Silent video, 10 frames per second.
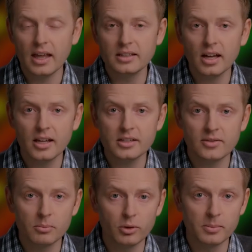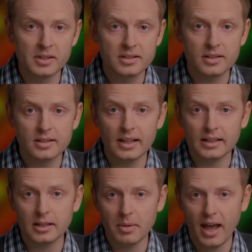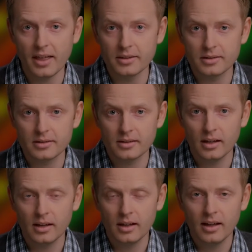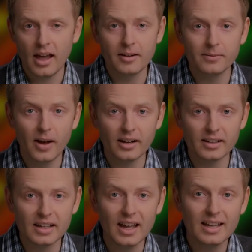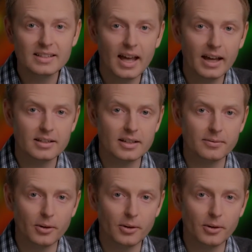and tons of improvements to selecting paths. And finally, text in